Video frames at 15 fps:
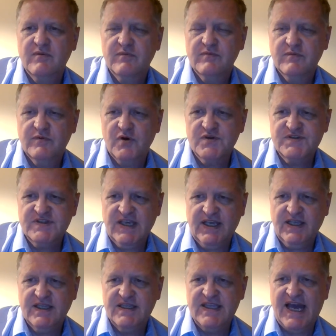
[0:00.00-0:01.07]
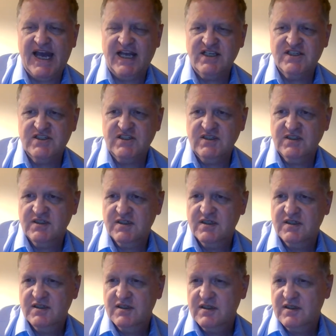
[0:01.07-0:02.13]
We'll say nasce.
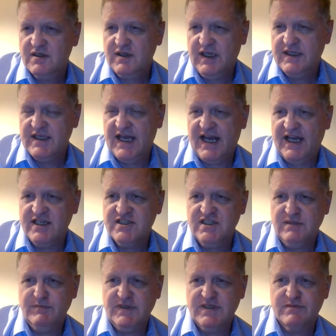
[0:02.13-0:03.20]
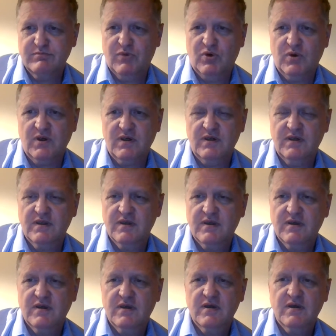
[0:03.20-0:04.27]
Nasce means born.
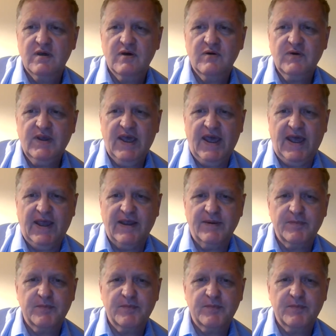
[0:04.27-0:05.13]
Okay.